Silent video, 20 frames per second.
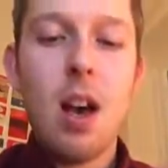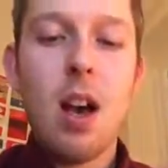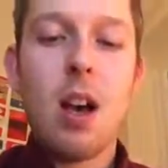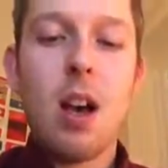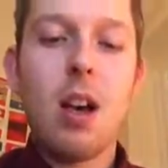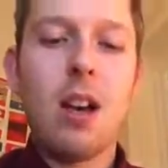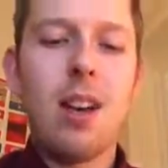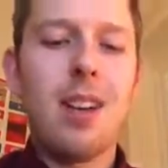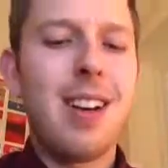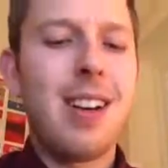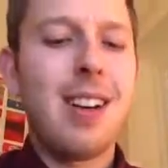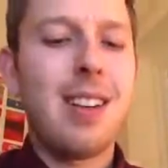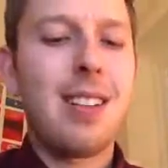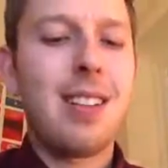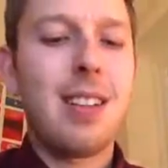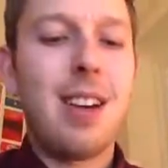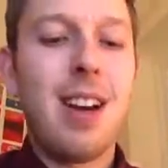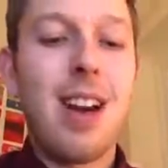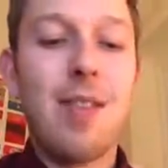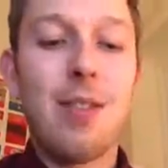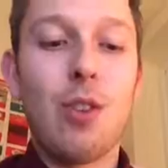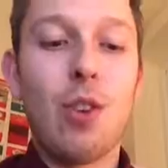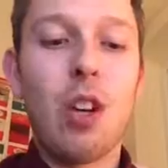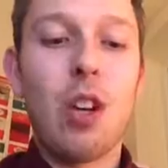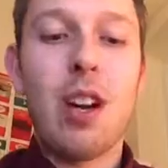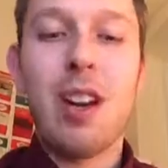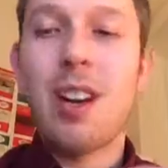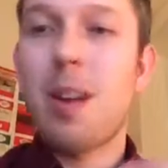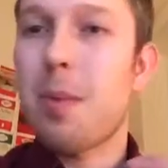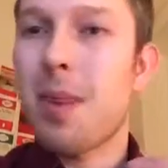and I haven't got
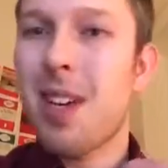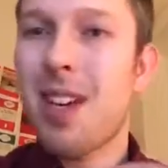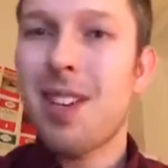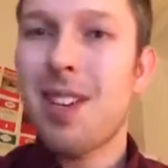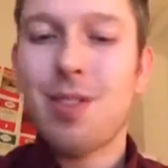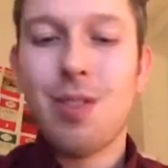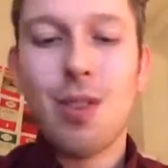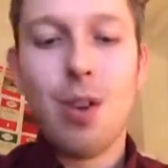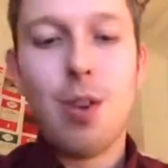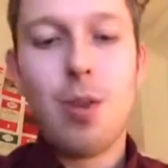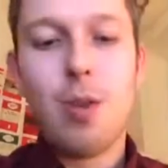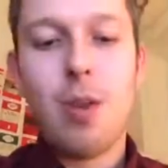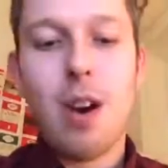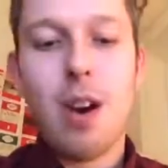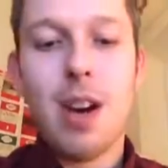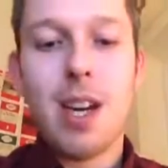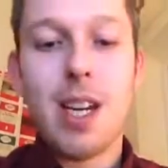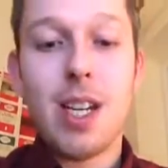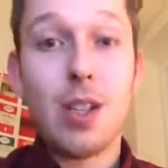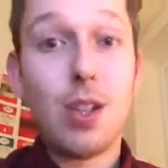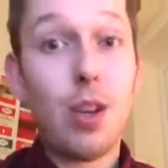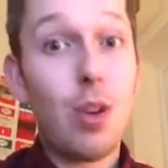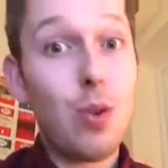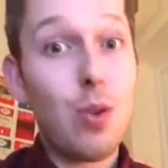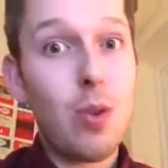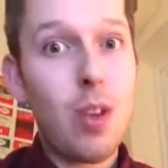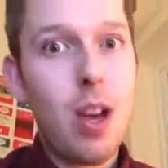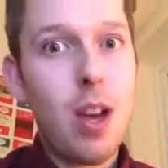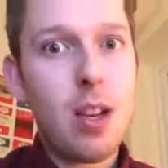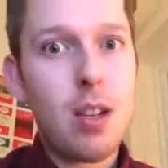an iron up here, so I need to go
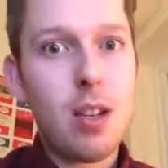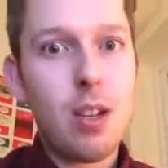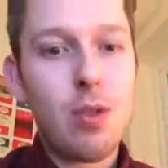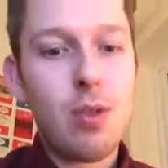do that.